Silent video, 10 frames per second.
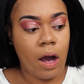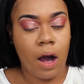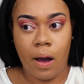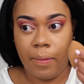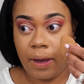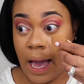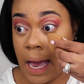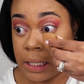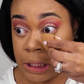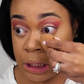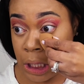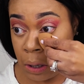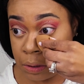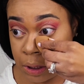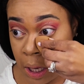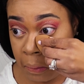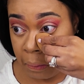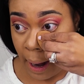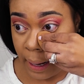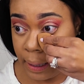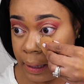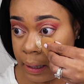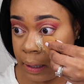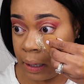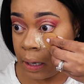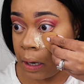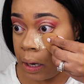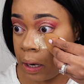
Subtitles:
It kind of soaks it right in.